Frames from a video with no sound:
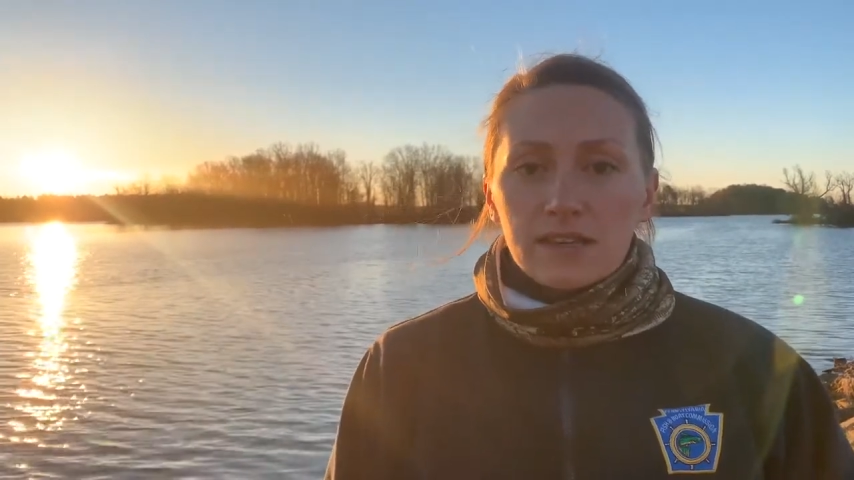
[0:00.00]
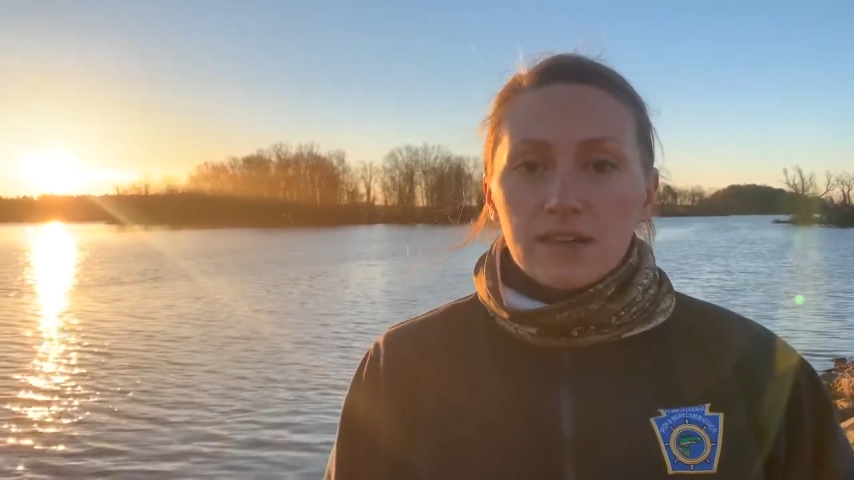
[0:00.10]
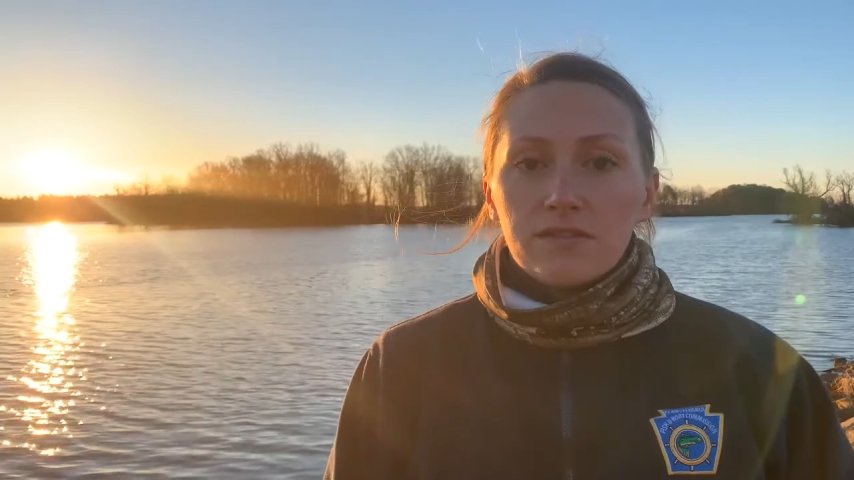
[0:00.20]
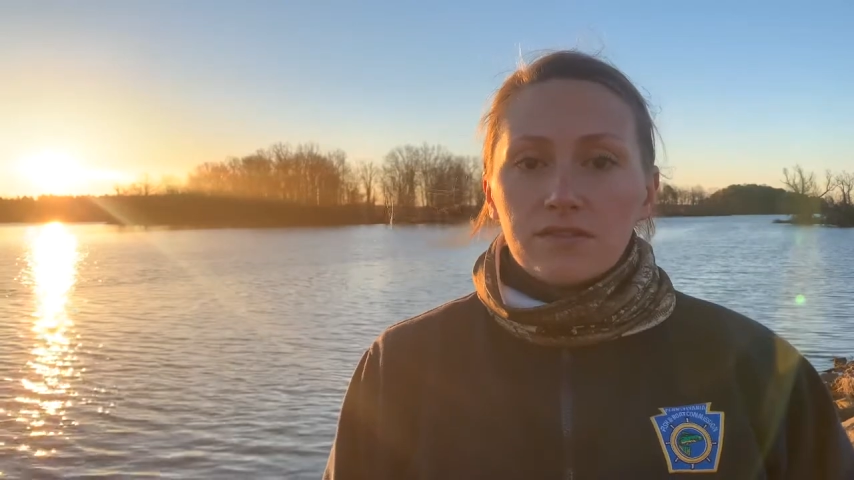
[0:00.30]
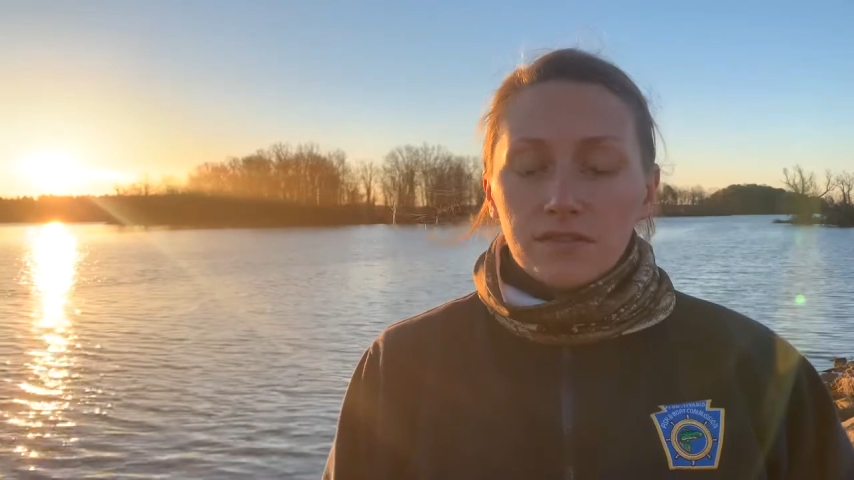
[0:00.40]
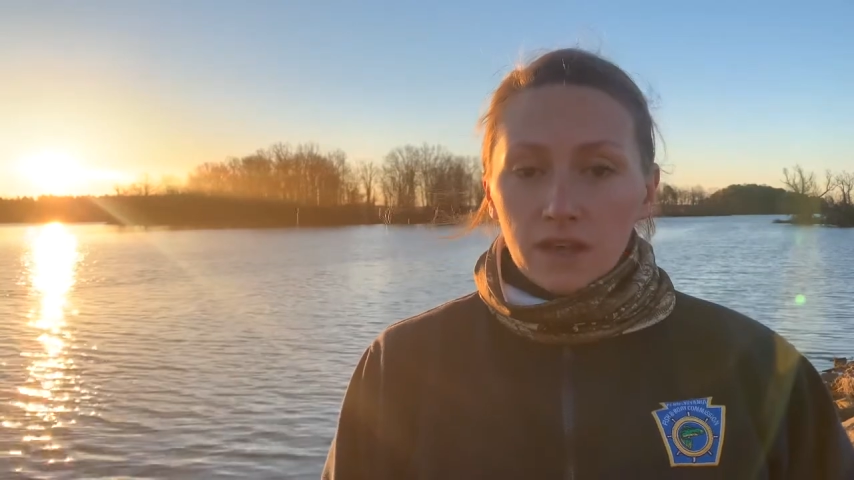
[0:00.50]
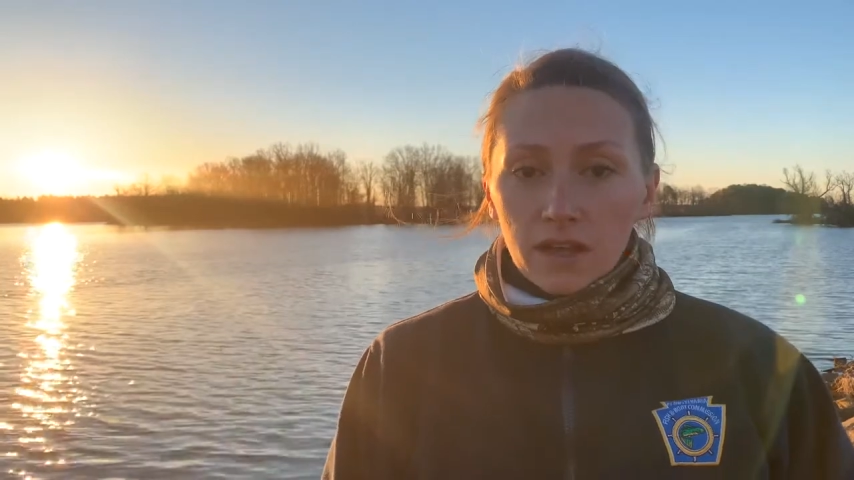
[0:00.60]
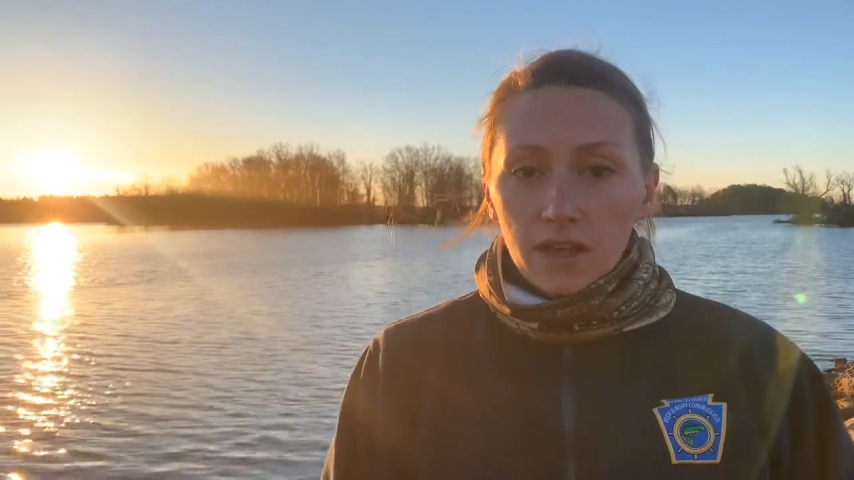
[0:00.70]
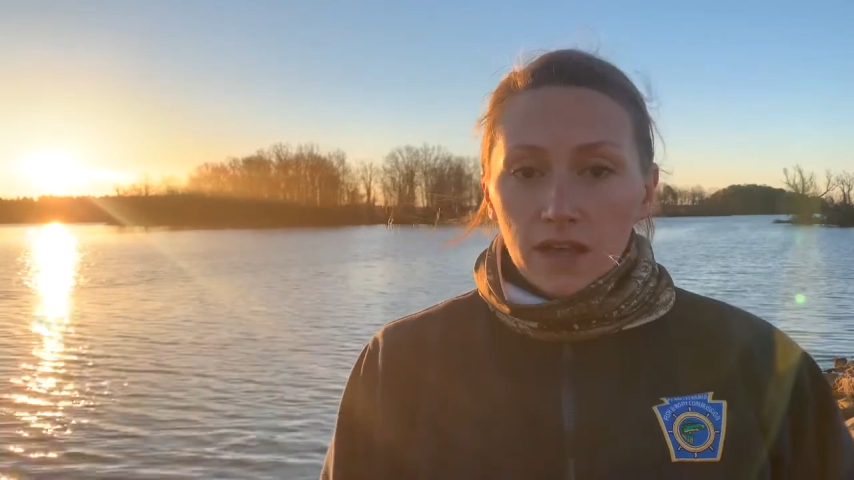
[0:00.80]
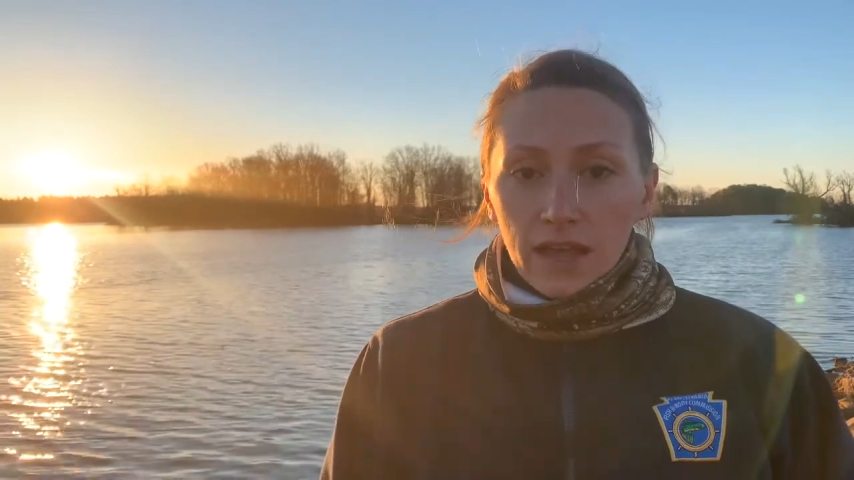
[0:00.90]
of
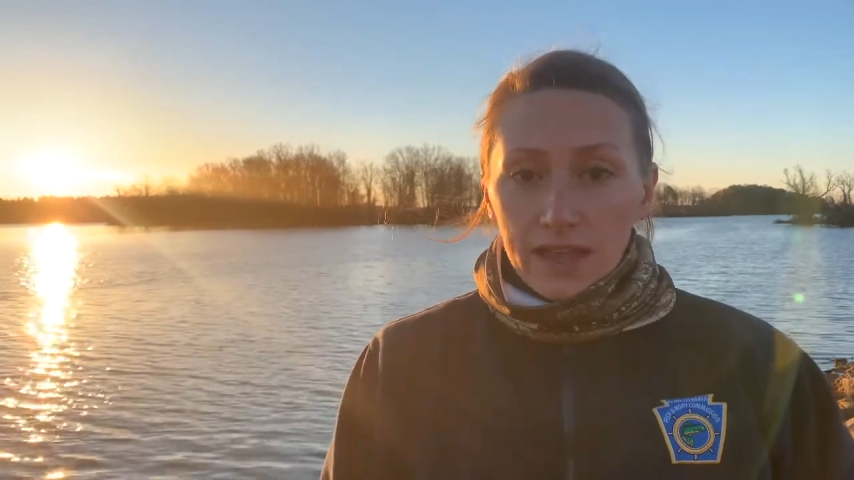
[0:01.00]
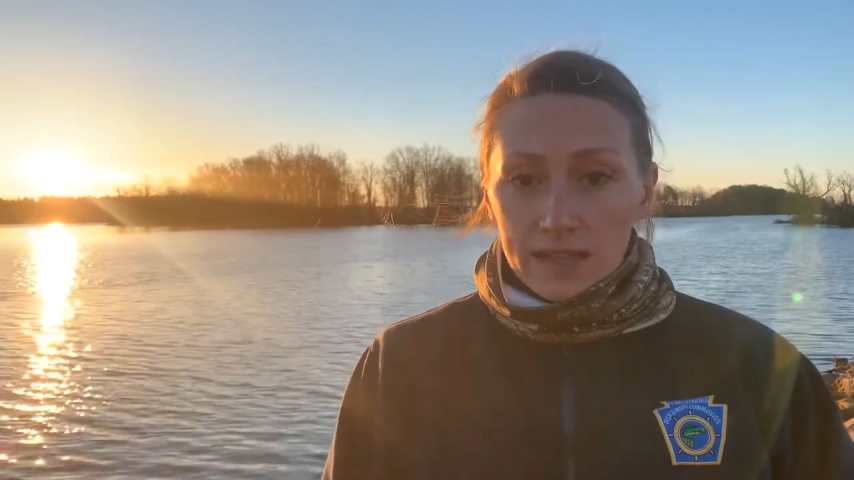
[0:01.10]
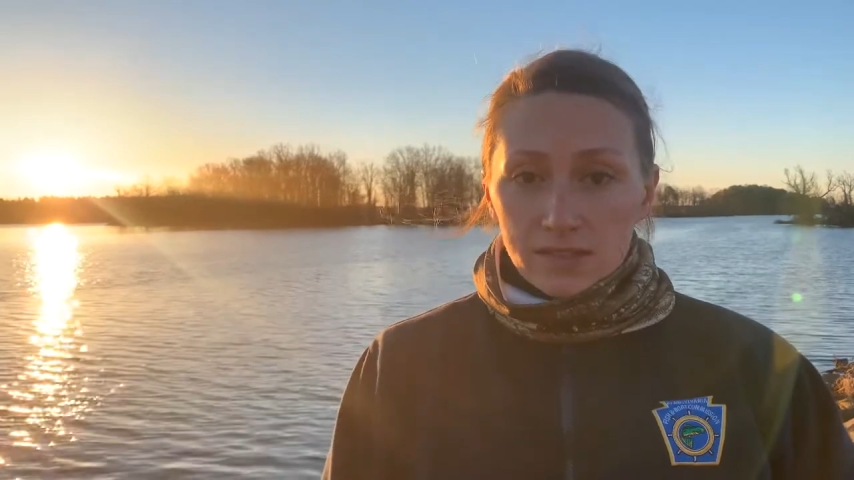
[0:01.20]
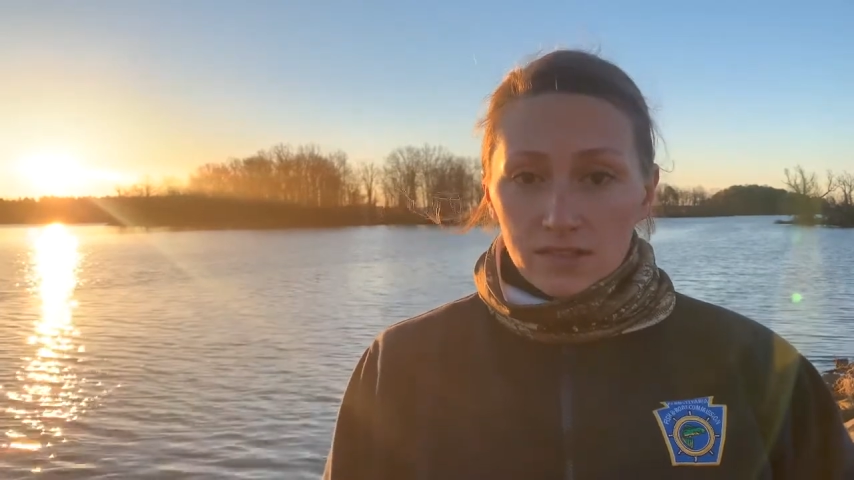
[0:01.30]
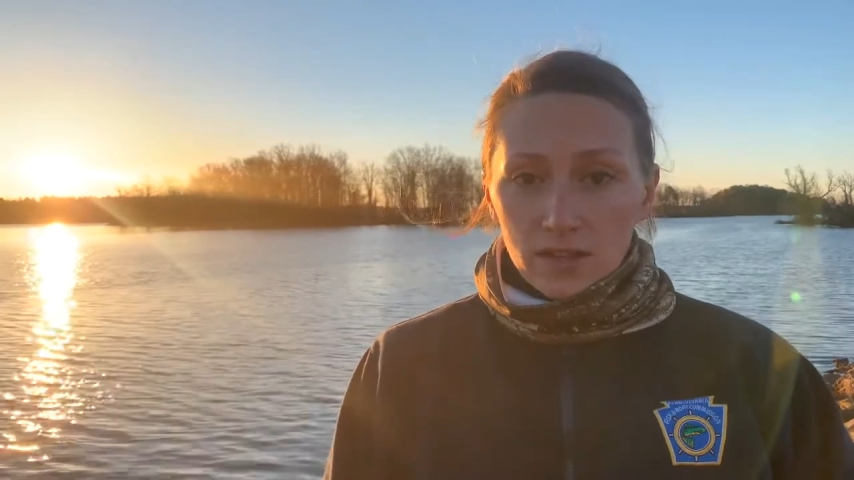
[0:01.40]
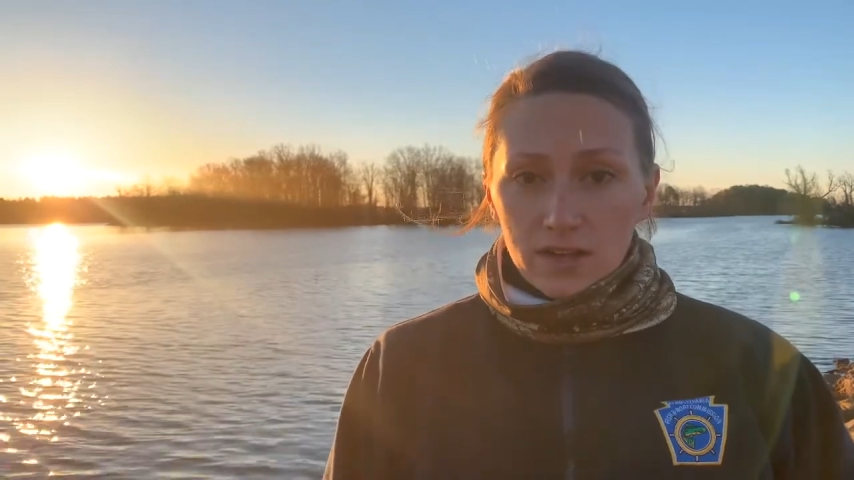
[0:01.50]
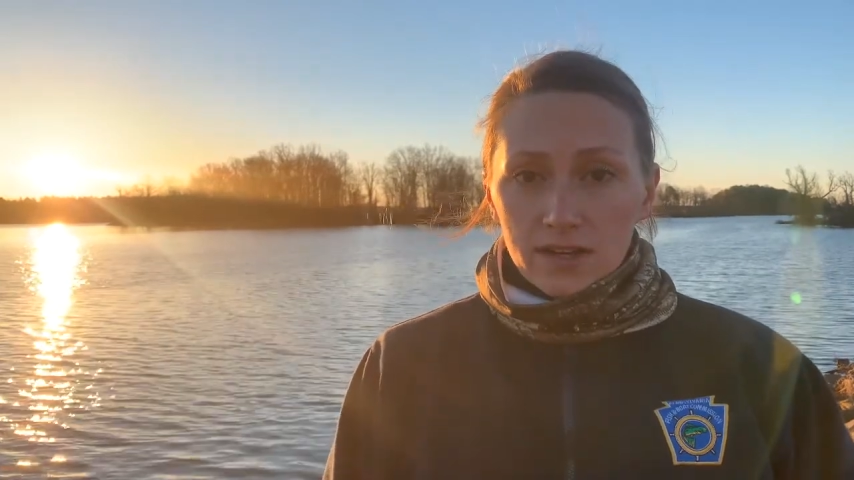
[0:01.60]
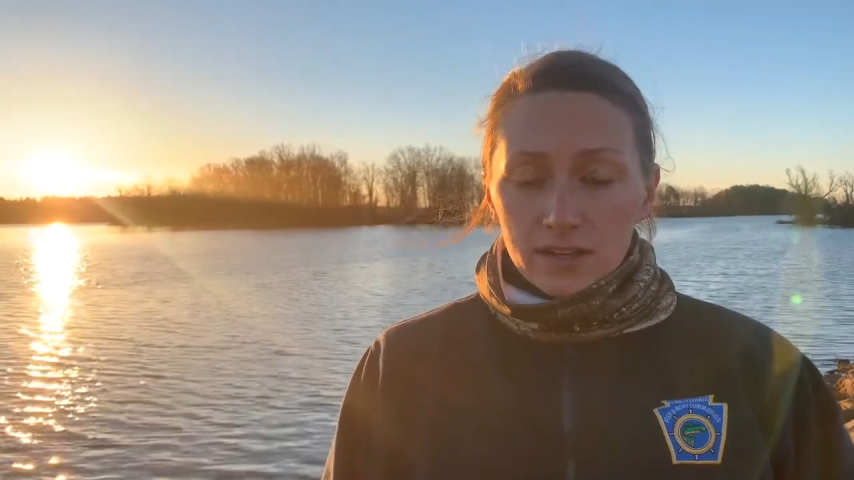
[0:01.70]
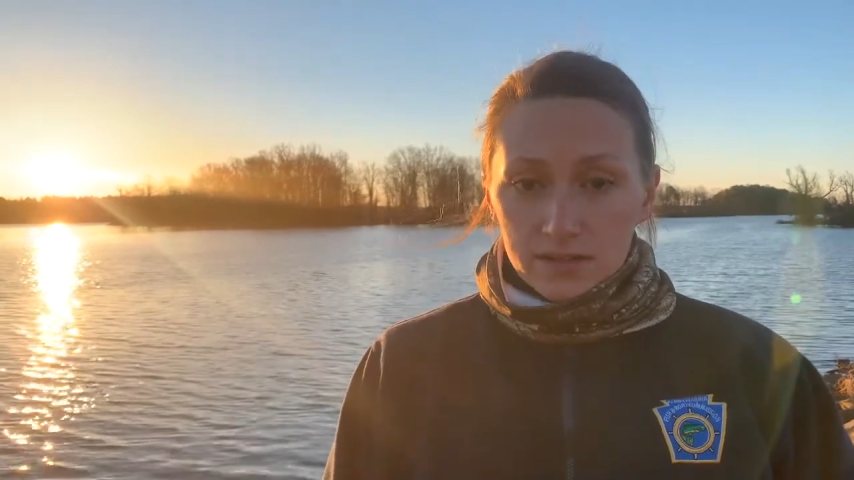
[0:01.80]
hands-on